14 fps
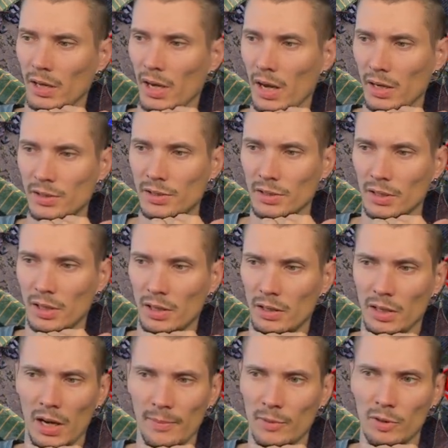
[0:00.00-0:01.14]
Eggs
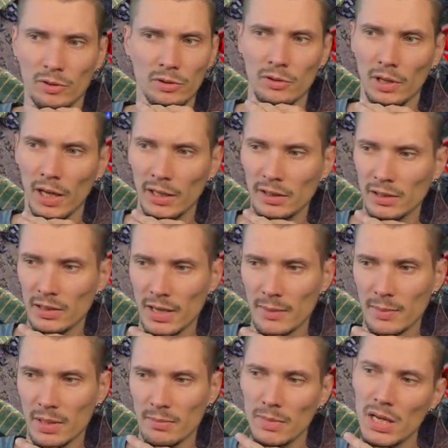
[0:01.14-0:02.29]
are, I'm not collecting
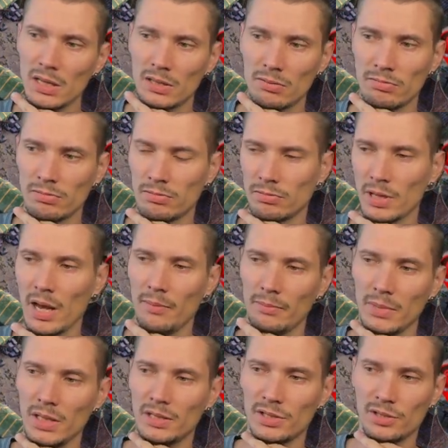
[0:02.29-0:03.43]
them, and meat. Yeah,
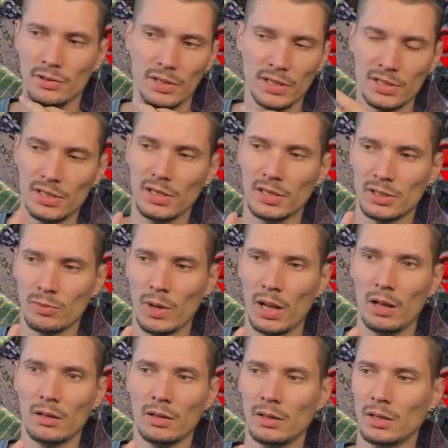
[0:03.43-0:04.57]
meat, as you can see as
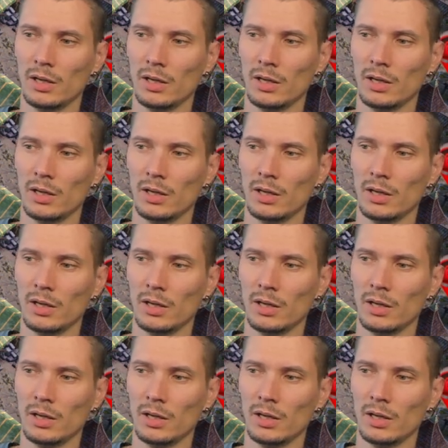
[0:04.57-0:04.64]
well.